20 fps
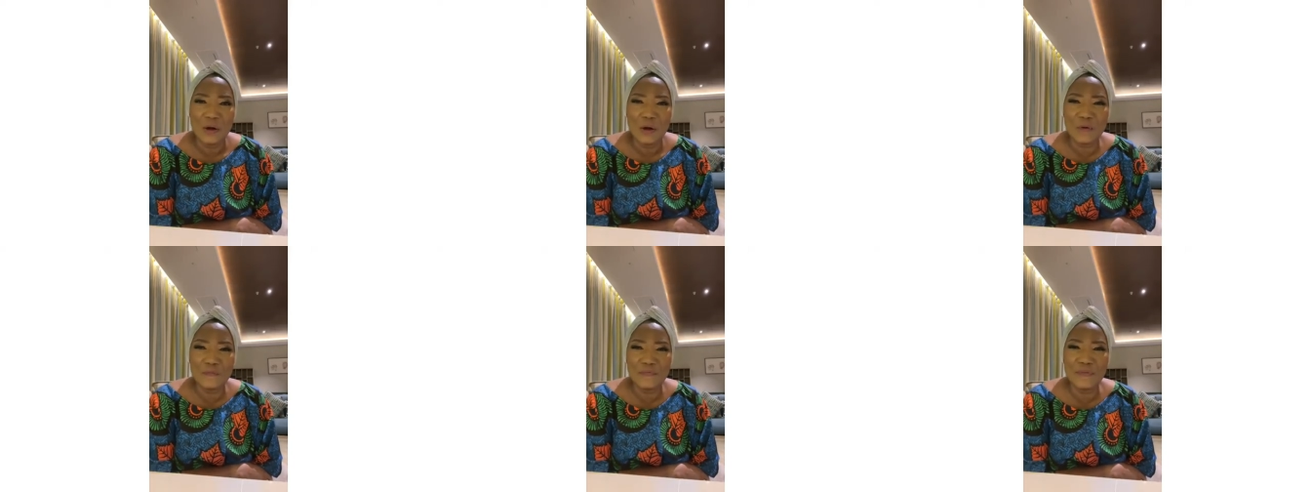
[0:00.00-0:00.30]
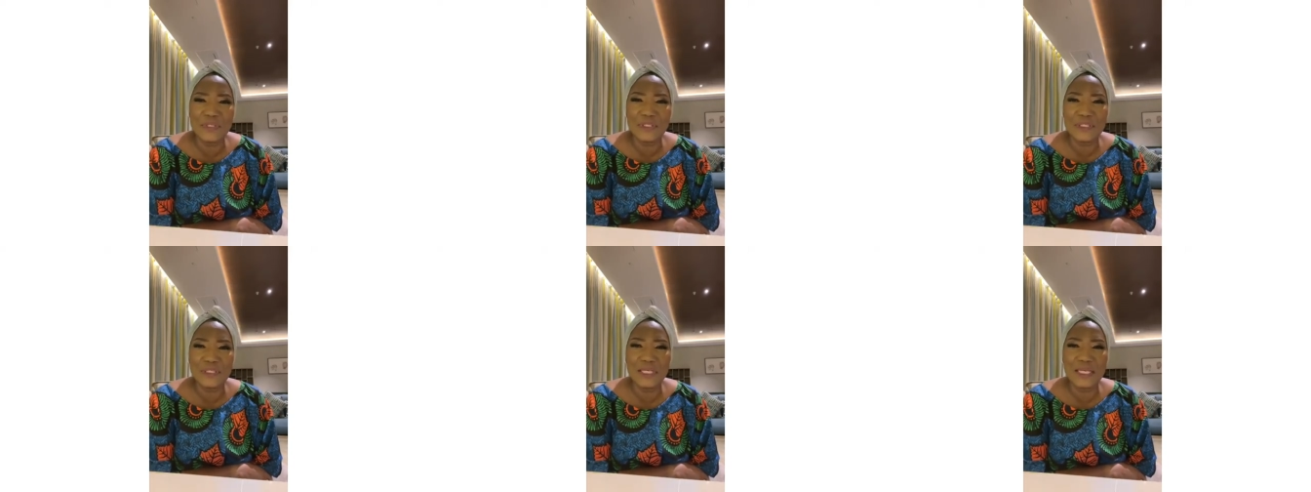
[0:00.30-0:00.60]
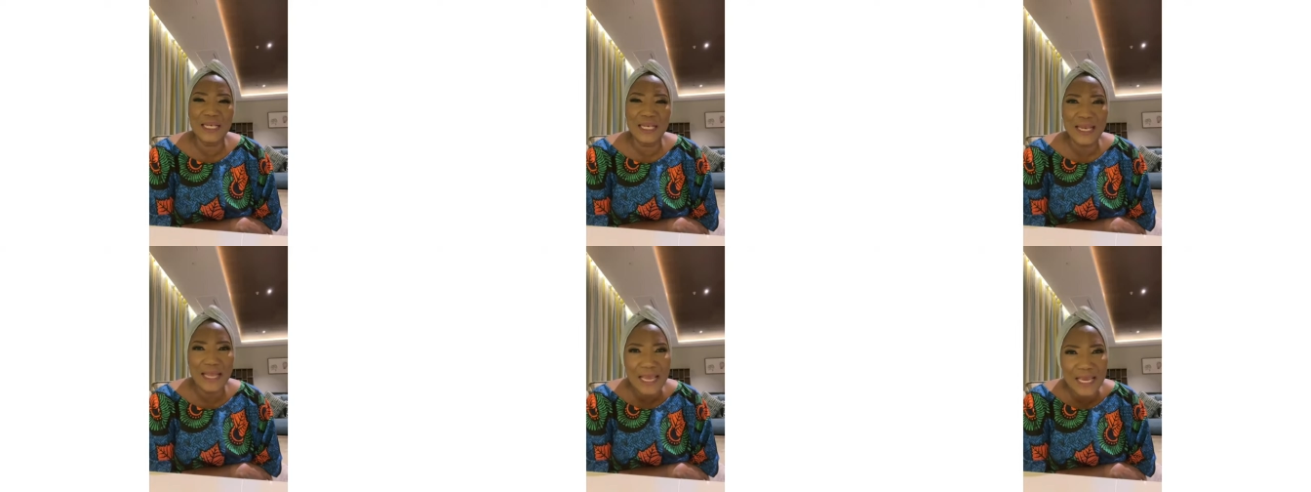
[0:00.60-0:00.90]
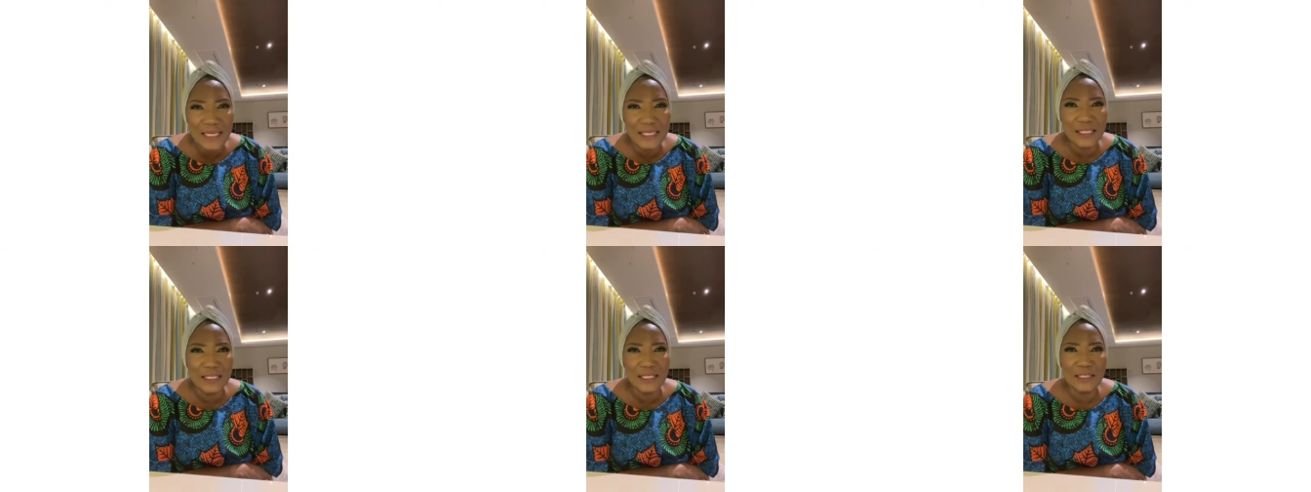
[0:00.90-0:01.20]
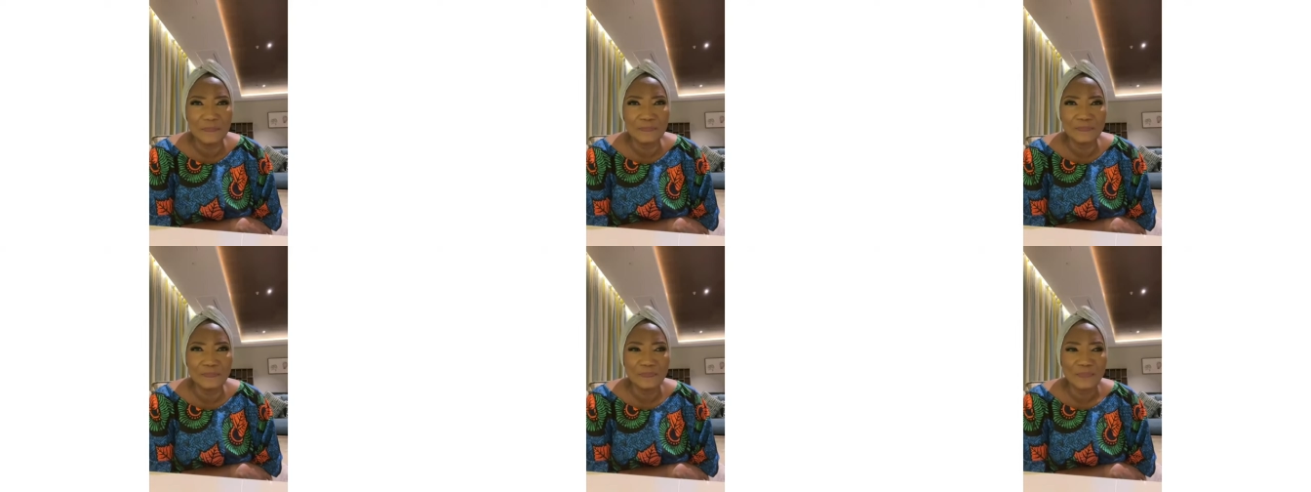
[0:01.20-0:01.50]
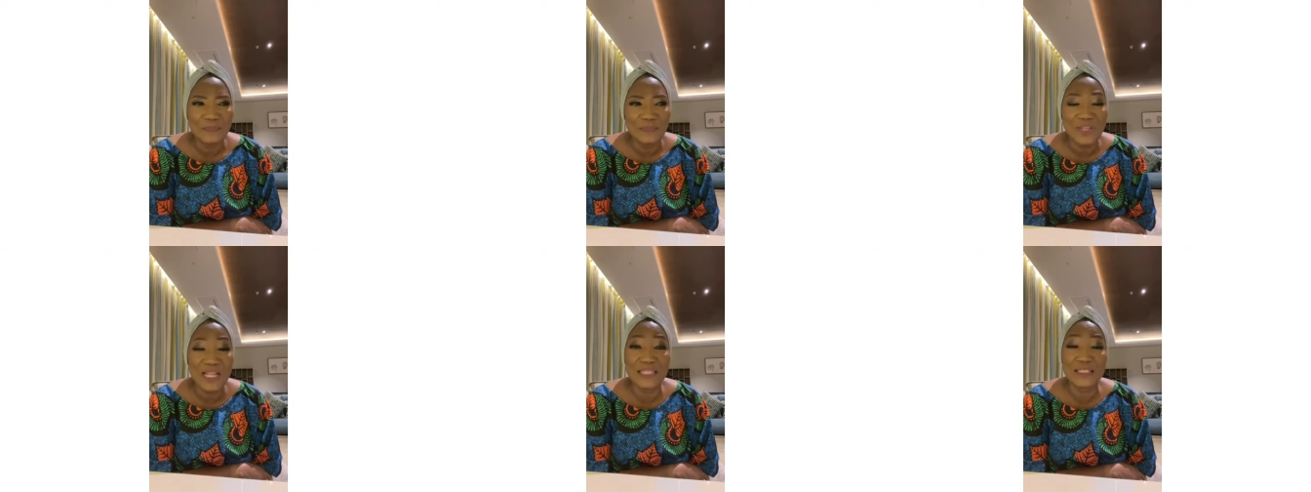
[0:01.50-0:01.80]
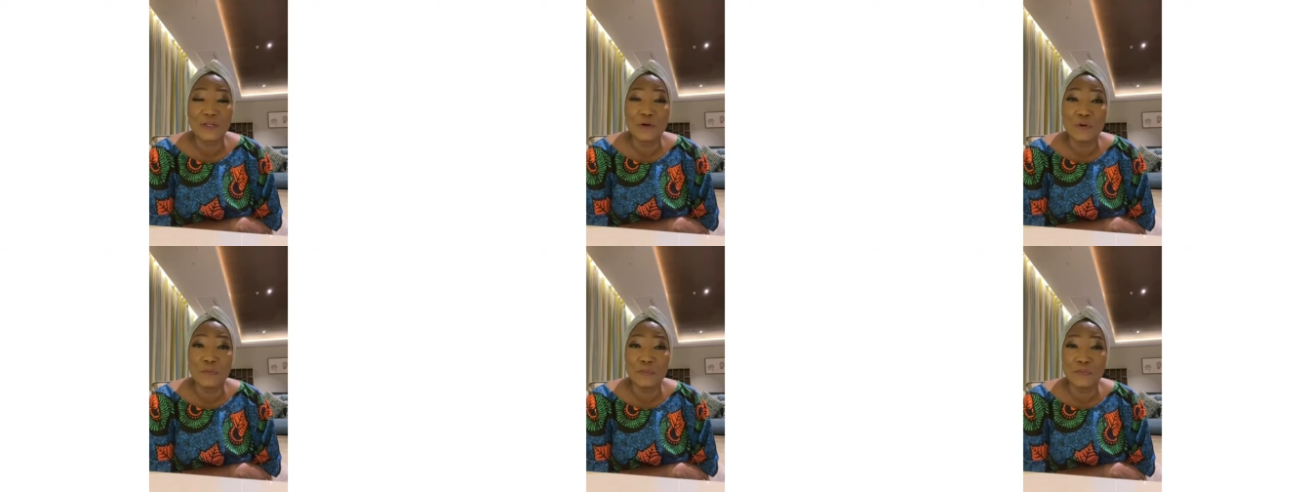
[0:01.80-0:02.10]
of this lady
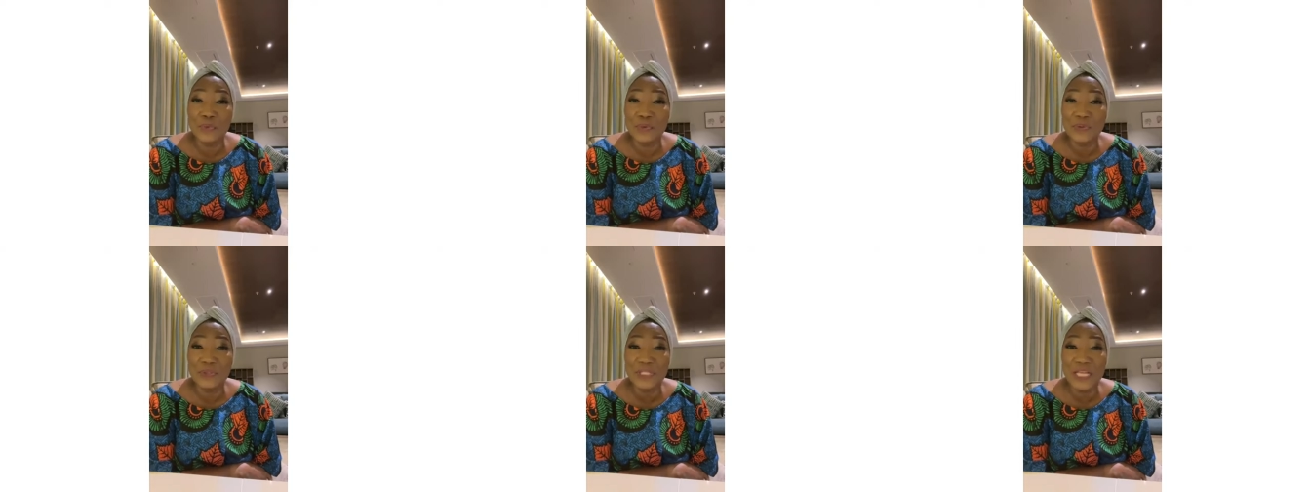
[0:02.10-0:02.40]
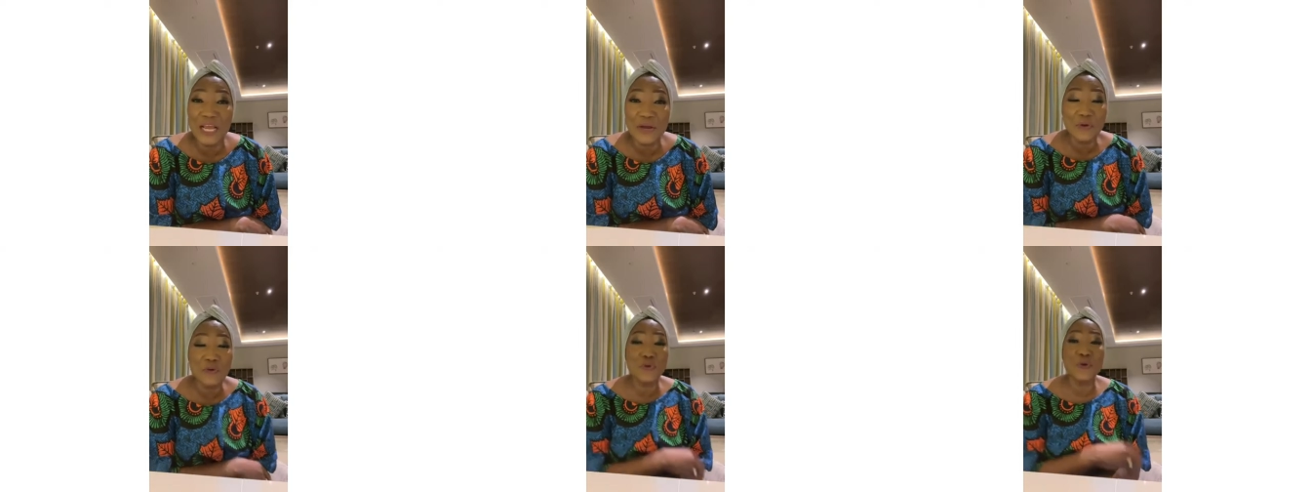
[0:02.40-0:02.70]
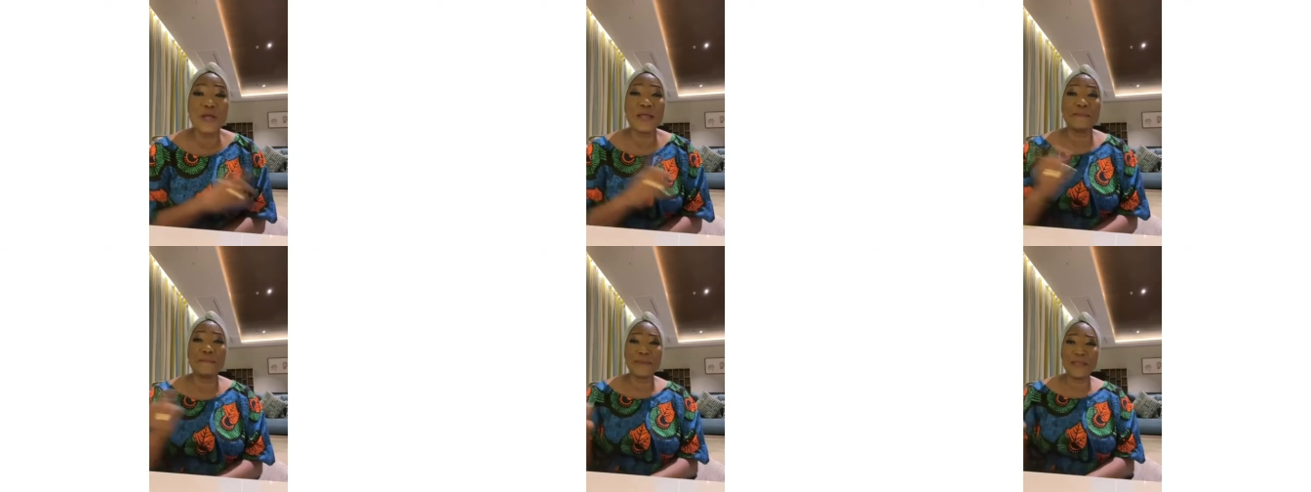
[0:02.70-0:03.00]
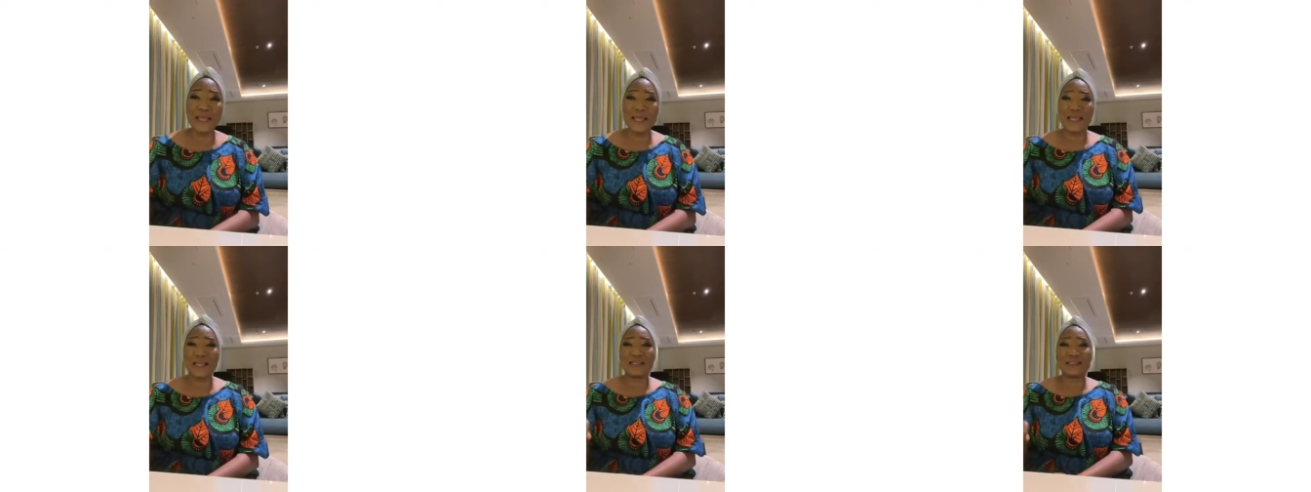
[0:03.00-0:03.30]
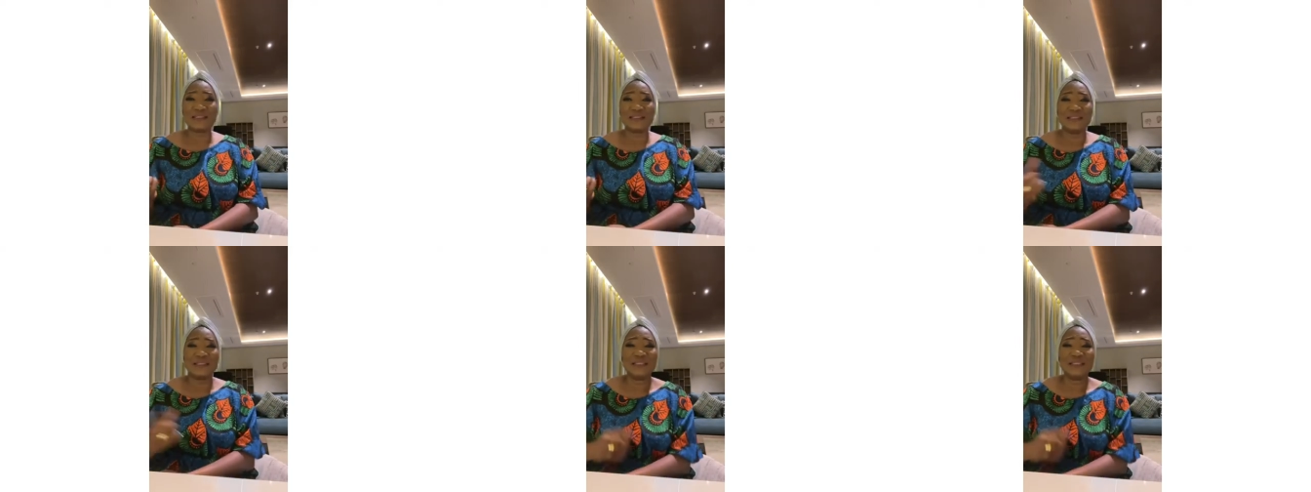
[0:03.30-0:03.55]
that composed Ekueme,